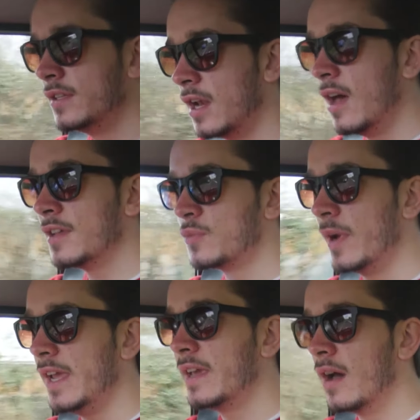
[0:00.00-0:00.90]
So last
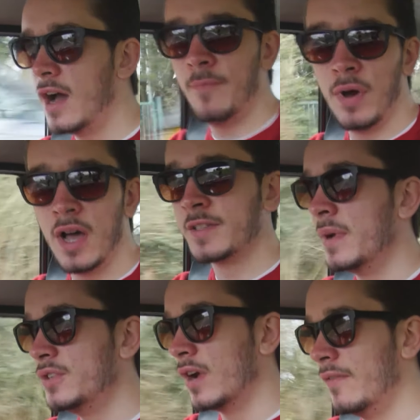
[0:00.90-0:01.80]
week I
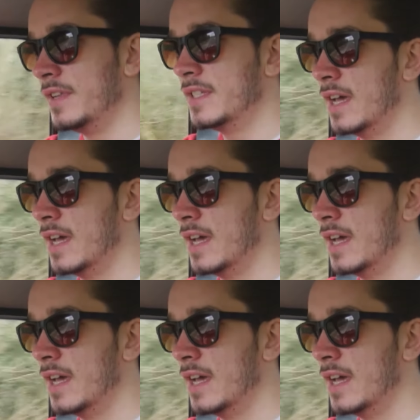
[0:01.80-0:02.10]
passed my driving